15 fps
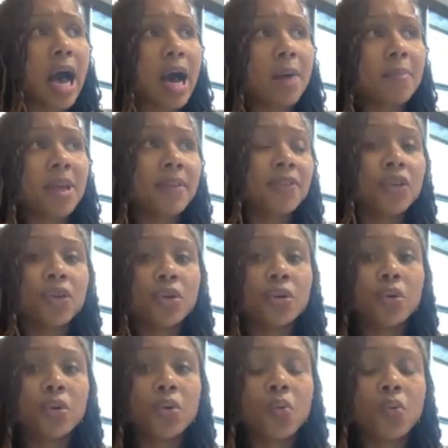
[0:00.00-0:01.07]
If
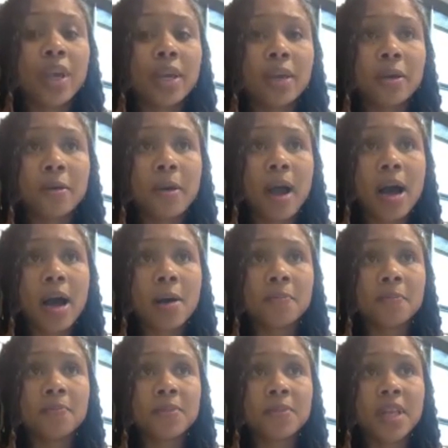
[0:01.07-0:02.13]
you
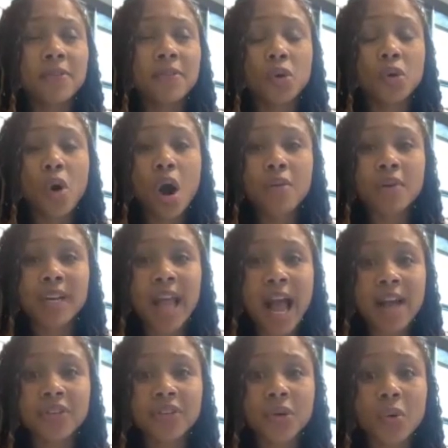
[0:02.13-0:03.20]
already
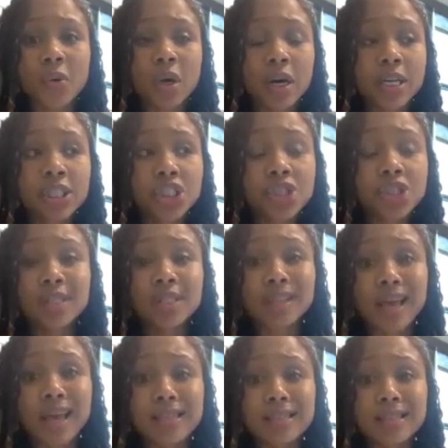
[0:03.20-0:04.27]
have your insurance
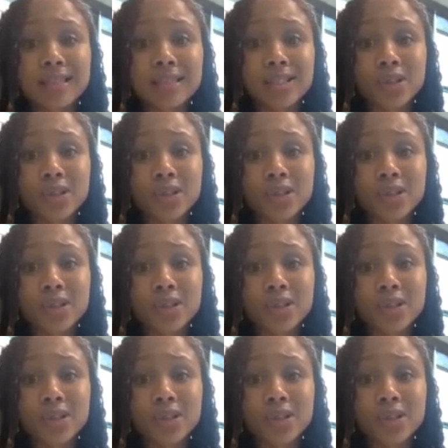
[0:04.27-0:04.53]
license,